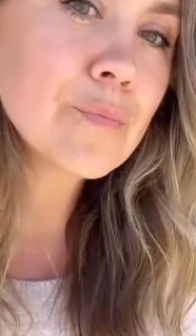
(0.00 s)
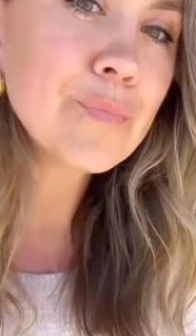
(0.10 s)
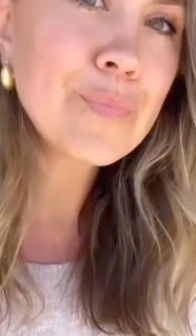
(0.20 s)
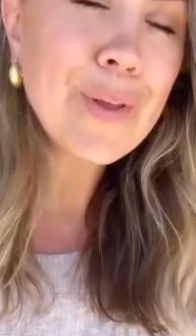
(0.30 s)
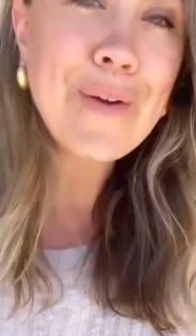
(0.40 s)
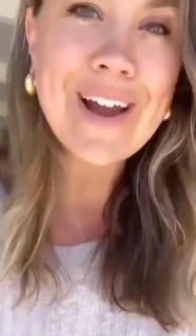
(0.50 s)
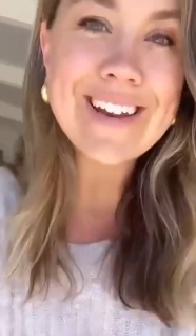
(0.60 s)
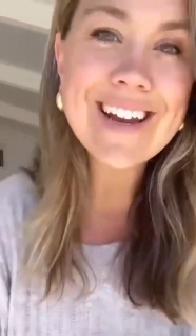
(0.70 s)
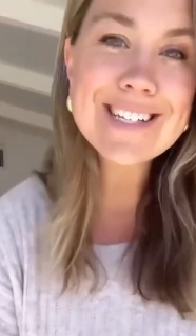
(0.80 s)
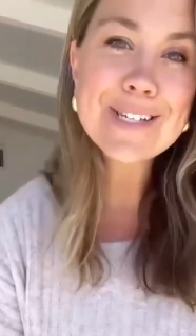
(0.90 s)
All right,
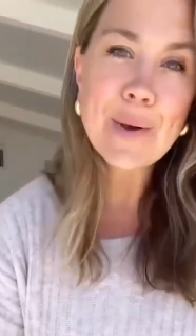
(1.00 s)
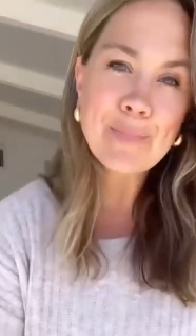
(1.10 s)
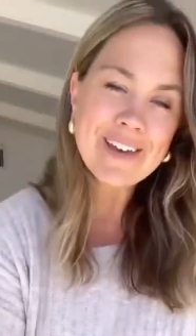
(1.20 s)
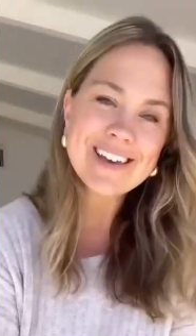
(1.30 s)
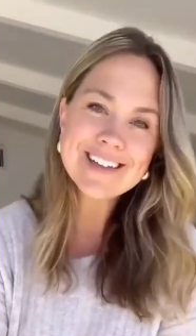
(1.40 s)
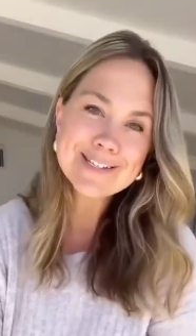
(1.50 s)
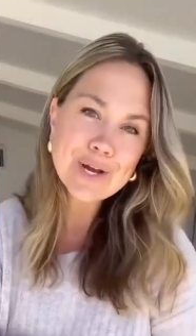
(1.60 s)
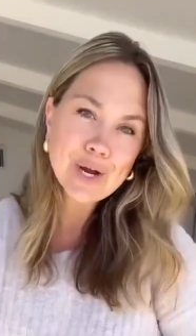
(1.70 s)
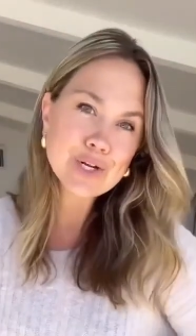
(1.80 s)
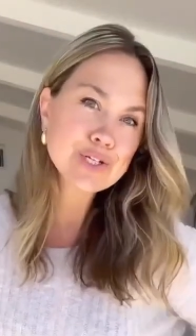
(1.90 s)
next up is
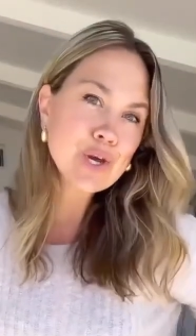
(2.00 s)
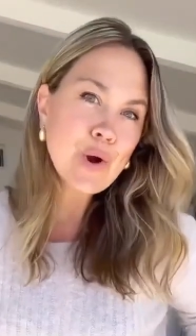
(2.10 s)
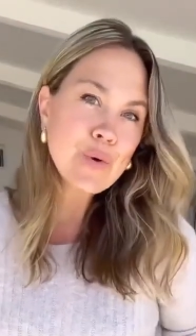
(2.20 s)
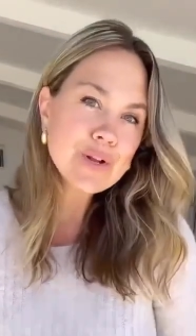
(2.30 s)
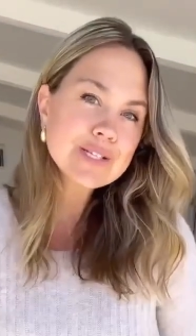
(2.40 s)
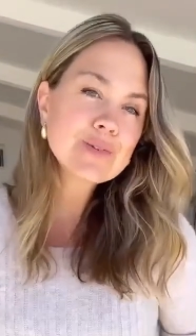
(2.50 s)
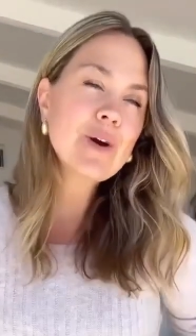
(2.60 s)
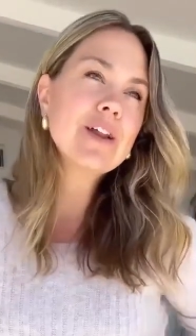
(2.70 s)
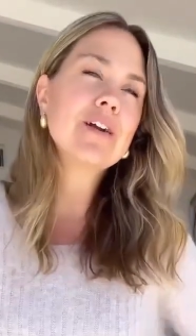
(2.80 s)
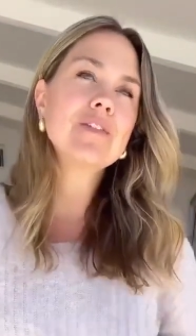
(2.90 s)
our Dakota
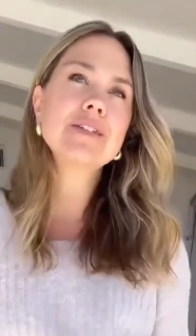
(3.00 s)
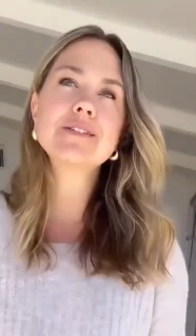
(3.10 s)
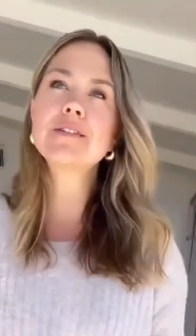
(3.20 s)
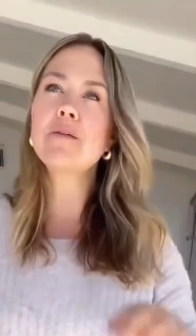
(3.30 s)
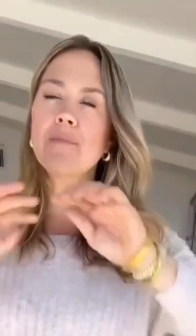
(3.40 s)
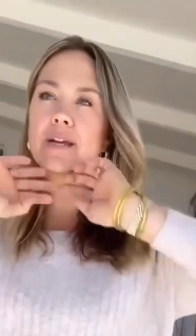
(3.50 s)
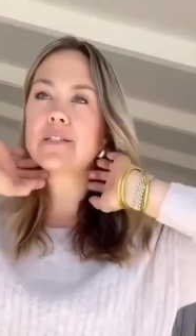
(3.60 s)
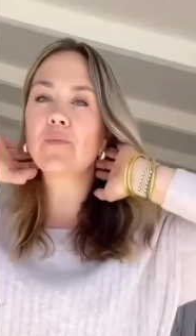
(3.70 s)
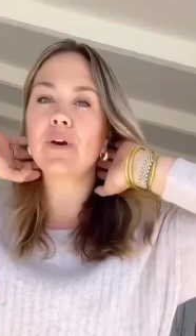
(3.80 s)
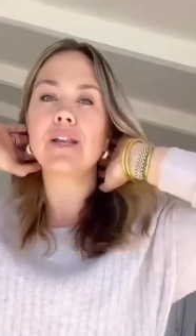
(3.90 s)
sweater. This is an amazing
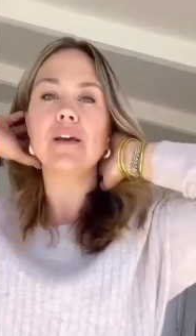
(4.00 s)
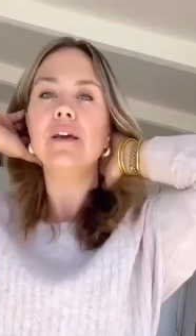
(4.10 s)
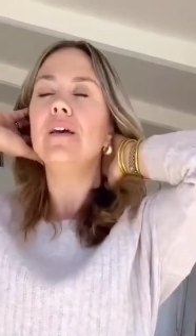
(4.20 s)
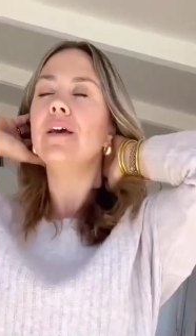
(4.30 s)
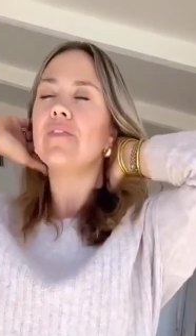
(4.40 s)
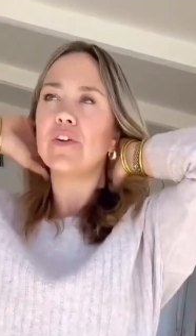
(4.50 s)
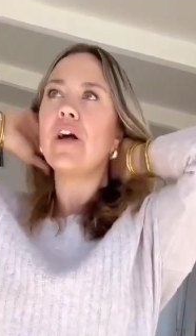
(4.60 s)
one. If you're not